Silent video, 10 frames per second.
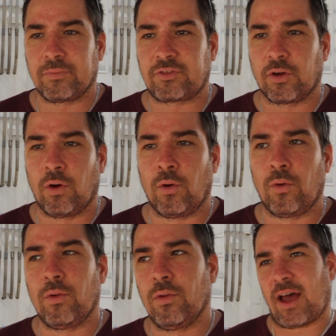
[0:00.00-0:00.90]
So
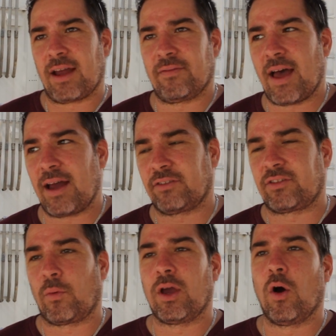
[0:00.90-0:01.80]
part of that is
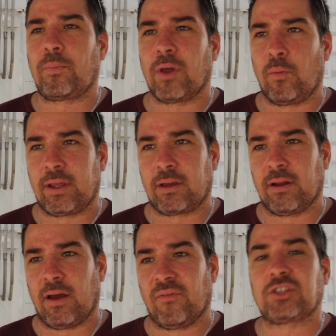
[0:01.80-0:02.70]
that we hope that we
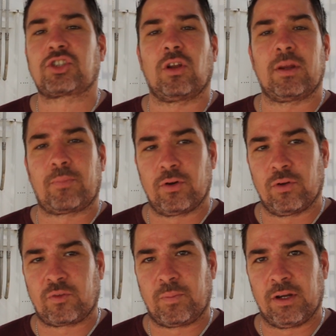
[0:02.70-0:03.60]
could eventually
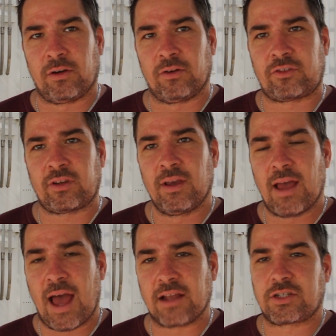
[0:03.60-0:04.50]
produce beers
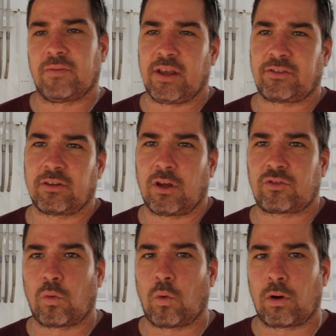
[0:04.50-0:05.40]
at Cerveza del
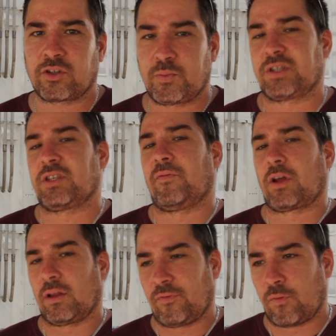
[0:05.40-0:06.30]
Sur
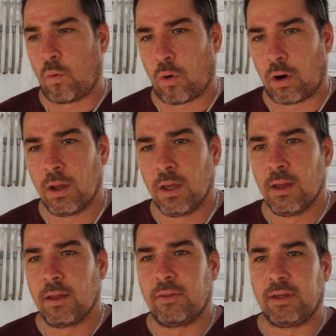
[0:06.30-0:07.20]
specifically for
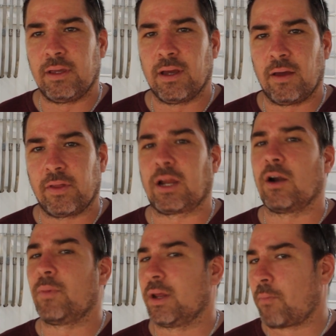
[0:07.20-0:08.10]
the
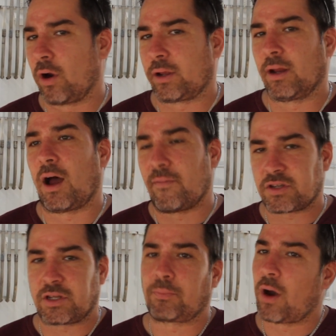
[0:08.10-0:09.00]
Caribbean market,
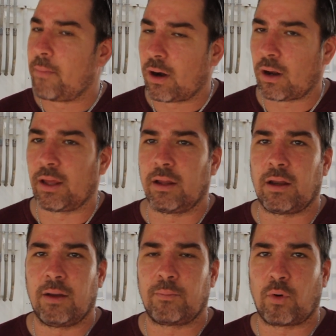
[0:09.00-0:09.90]
obviously primarily
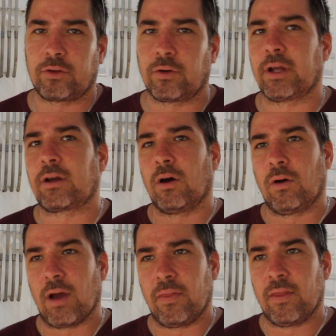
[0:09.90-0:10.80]
in Puerto
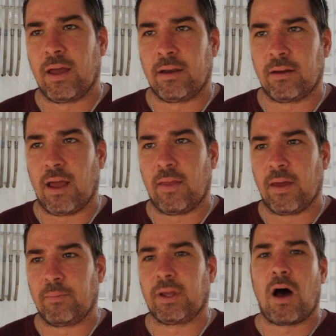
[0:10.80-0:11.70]
Rico, and
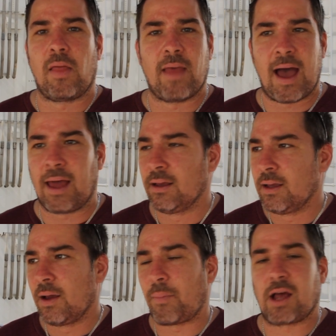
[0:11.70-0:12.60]
then beyond that,
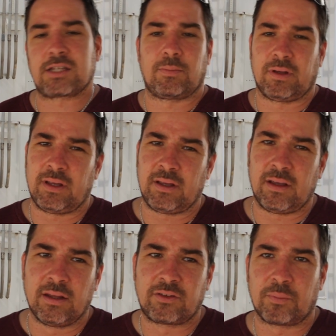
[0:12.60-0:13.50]
possibly
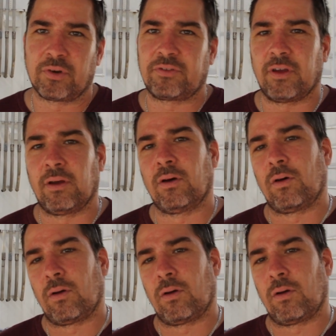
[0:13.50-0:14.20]
into Brazil,